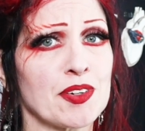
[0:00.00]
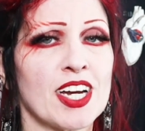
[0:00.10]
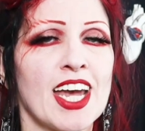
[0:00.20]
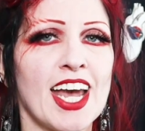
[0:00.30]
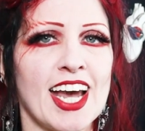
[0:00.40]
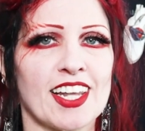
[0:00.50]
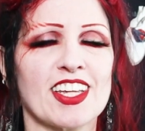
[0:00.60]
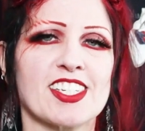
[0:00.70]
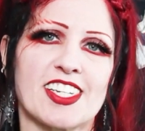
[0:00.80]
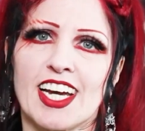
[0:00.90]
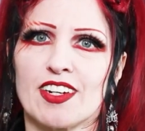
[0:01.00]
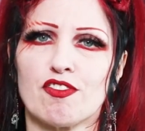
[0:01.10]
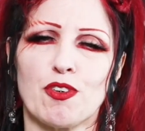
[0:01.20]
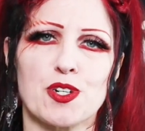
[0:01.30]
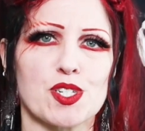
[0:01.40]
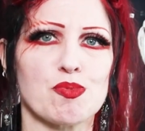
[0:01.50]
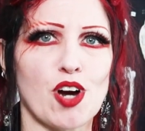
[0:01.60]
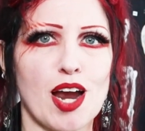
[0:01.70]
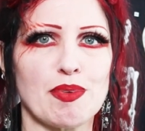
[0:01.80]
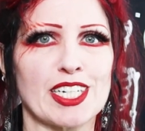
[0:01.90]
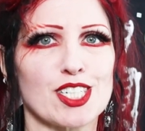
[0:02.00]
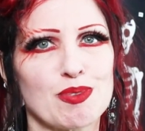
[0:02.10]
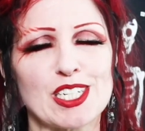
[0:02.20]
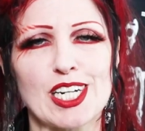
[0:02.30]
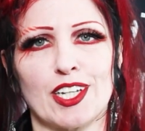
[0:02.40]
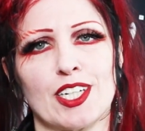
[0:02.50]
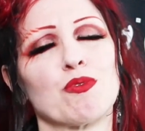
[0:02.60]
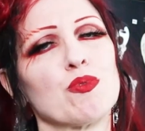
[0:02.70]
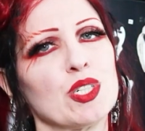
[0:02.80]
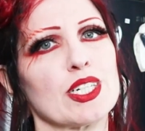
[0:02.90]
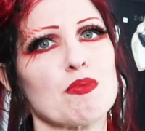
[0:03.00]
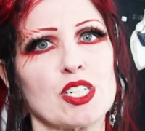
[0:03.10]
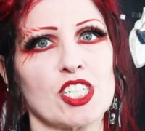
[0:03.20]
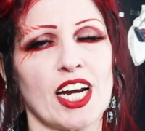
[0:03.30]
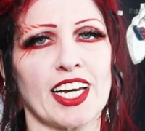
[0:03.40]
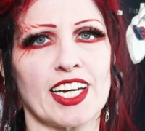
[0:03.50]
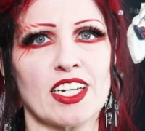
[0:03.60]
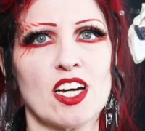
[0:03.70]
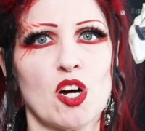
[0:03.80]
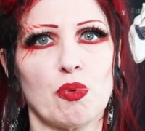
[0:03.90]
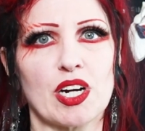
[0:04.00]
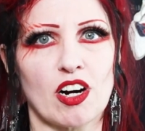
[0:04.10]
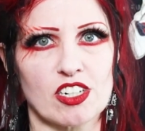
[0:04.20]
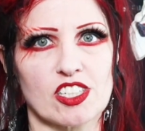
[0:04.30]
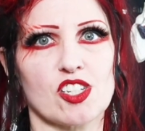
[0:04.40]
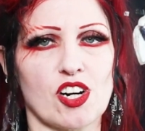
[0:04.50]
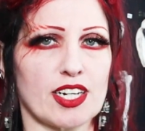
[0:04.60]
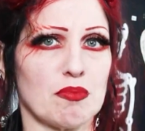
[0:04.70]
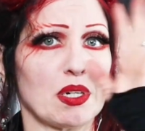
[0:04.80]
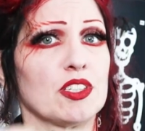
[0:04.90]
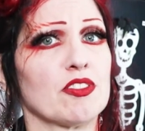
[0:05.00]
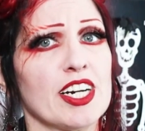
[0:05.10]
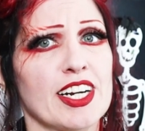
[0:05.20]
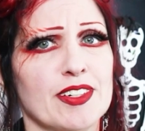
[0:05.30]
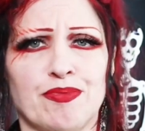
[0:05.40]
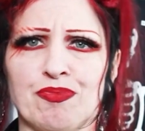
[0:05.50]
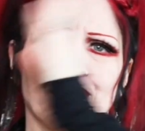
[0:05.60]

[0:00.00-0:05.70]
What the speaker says: you. And thanks again for subscribing to my channel. I really appreciate it. We are just trying to build right now.